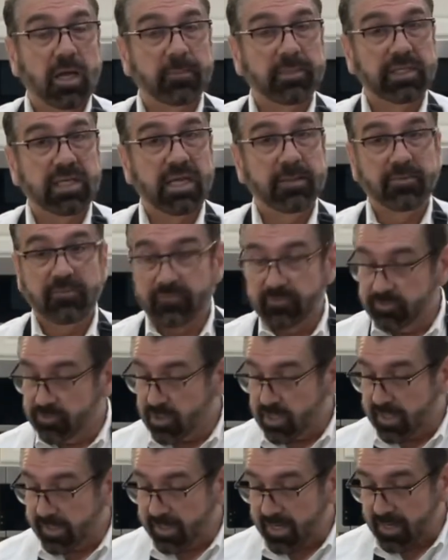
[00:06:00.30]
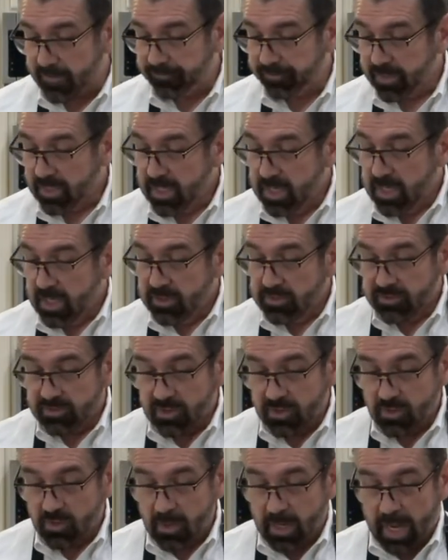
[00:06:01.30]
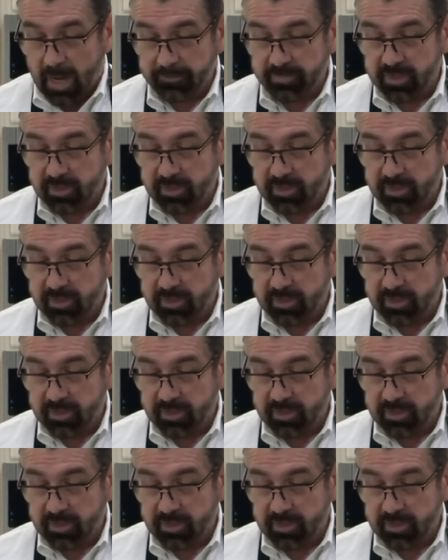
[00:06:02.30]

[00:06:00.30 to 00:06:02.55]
help it keep it from drying out. So I'm